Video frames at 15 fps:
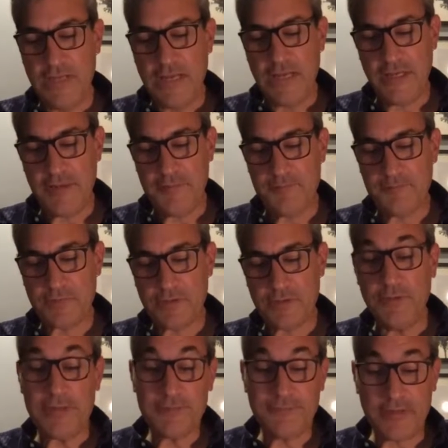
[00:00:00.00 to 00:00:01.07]
Um, I'll
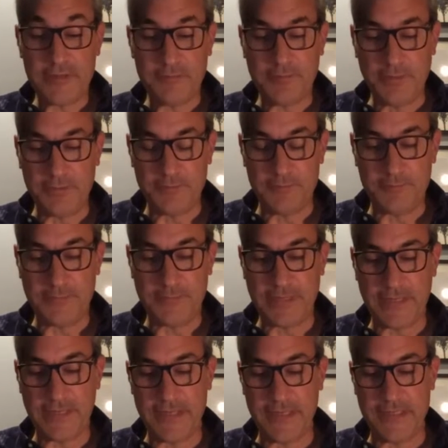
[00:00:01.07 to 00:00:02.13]
read a final poem,
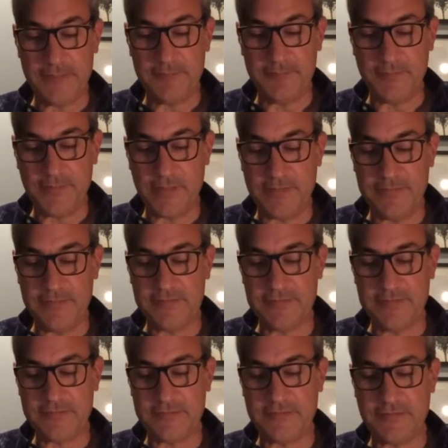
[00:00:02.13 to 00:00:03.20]
um, and this
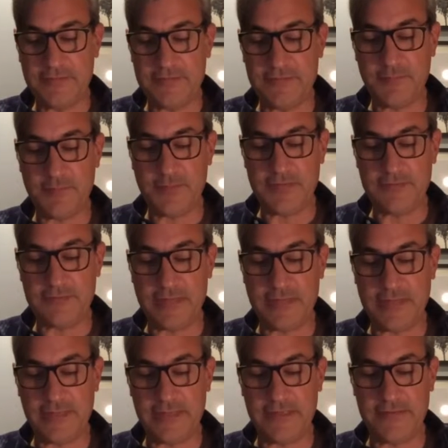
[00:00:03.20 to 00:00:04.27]
is this is the piece
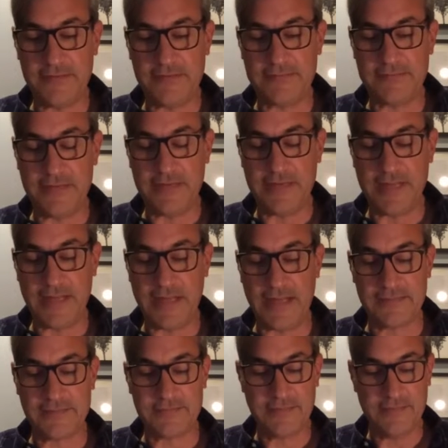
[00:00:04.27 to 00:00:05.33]
that is
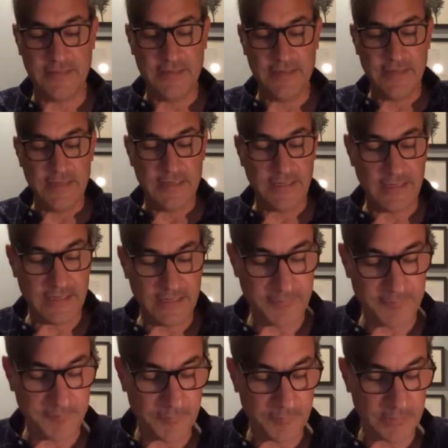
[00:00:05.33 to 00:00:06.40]
not
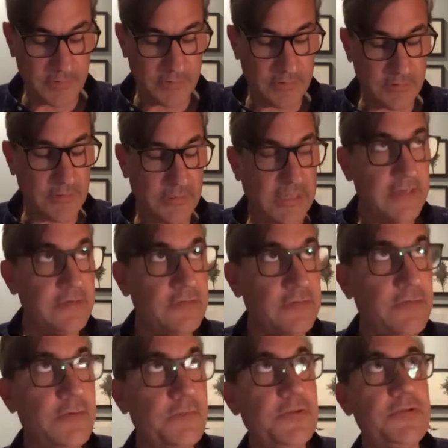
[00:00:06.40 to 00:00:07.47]
um, linked
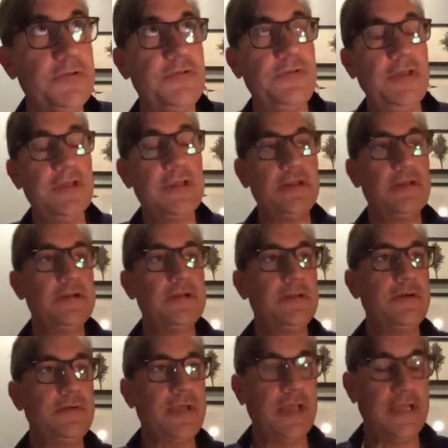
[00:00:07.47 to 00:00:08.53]
to a particular
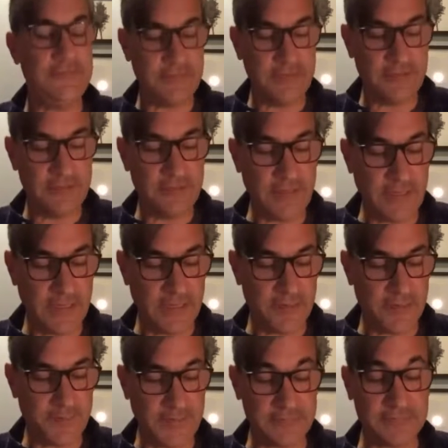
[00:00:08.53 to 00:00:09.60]
location,
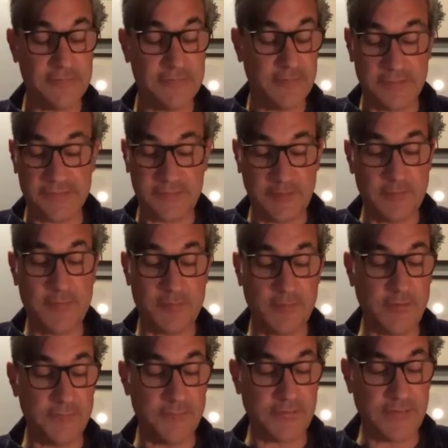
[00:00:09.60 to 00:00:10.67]
um, as as some of the
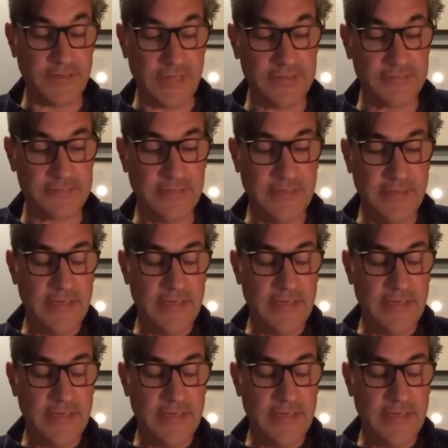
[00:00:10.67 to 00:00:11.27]
poems are not.